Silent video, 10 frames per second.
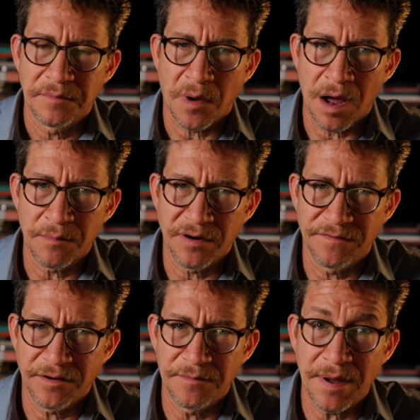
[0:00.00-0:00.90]
Mom
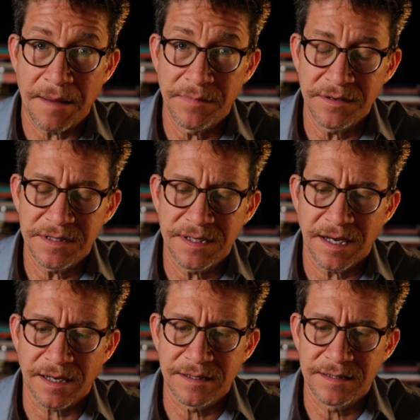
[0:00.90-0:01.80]
preferred bamboo
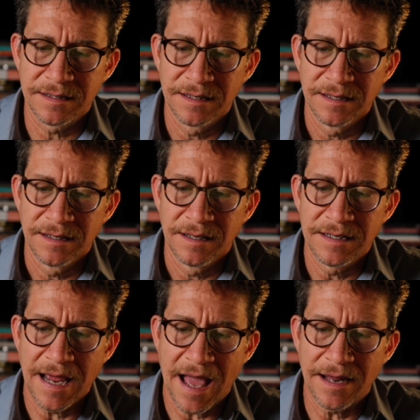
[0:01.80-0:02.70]
sticks.
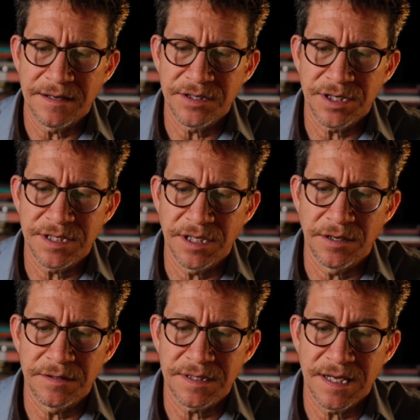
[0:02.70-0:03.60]
Dad just
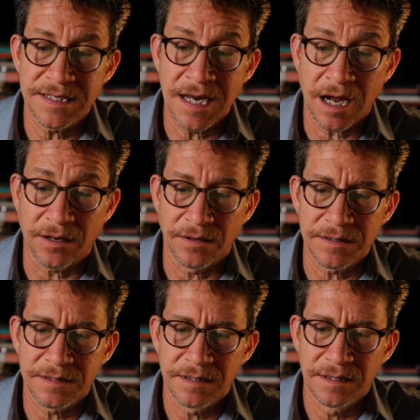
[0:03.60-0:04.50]
used his
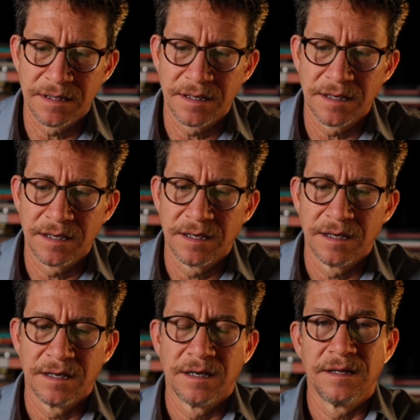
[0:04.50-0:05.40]
knuckles.
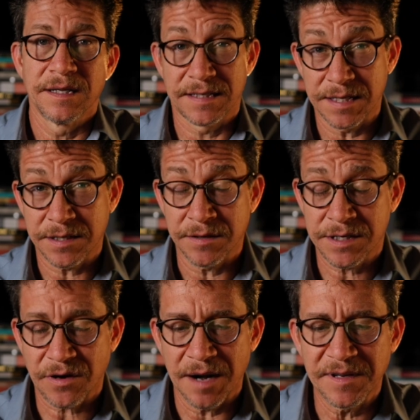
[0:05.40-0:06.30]
The sister
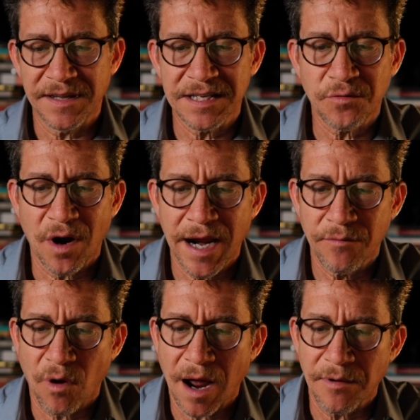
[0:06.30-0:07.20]
described it this way:
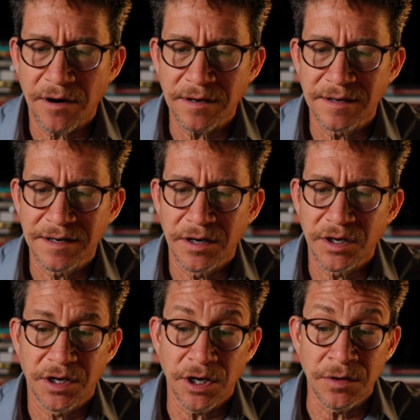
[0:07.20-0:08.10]
Robert
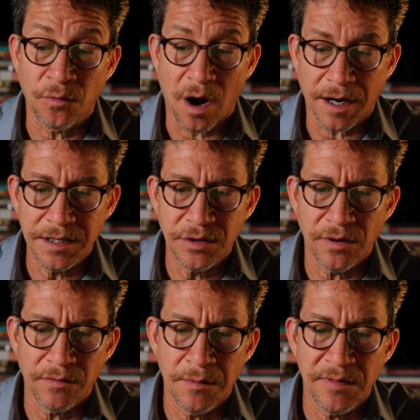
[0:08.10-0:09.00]
couldn't walk into
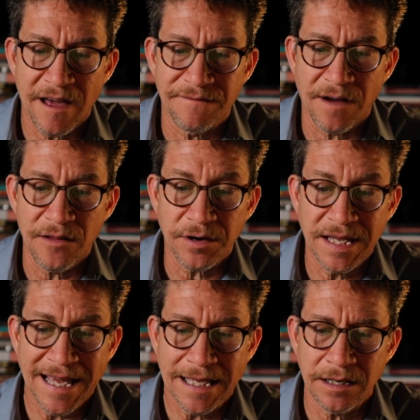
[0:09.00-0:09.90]
a room without father
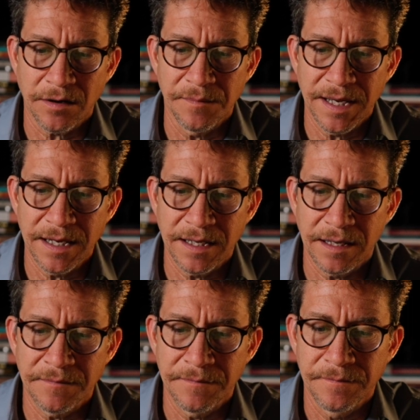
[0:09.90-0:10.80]
kicking or beating
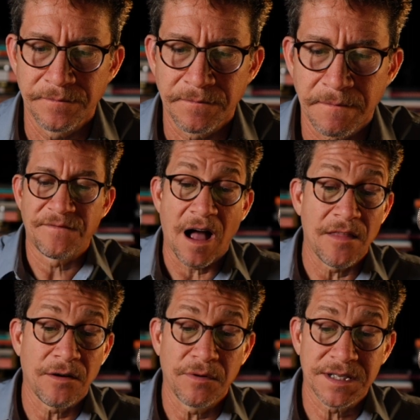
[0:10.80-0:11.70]
him.
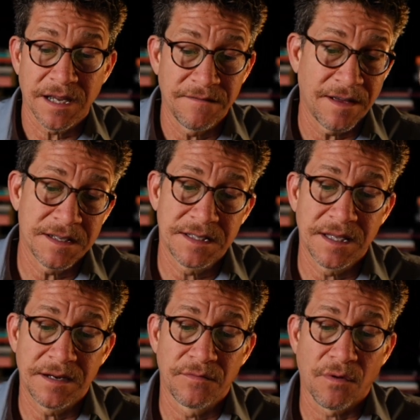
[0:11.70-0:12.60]
Father was convinced
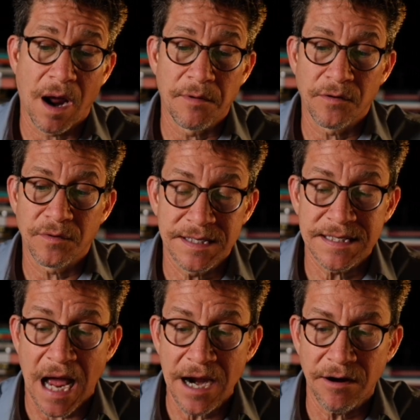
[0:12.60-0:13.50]
that Robert was
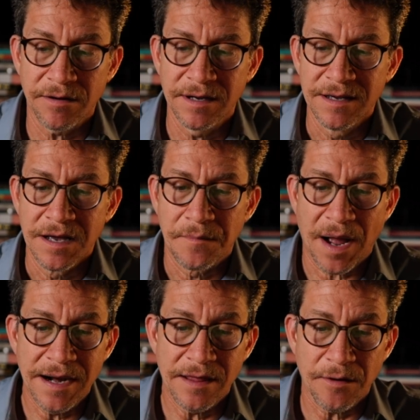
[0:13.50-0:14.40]
sired
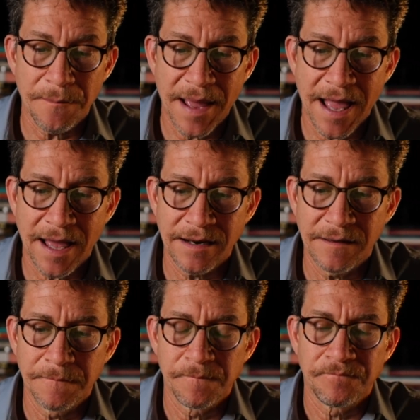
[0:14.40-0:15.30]
by another man.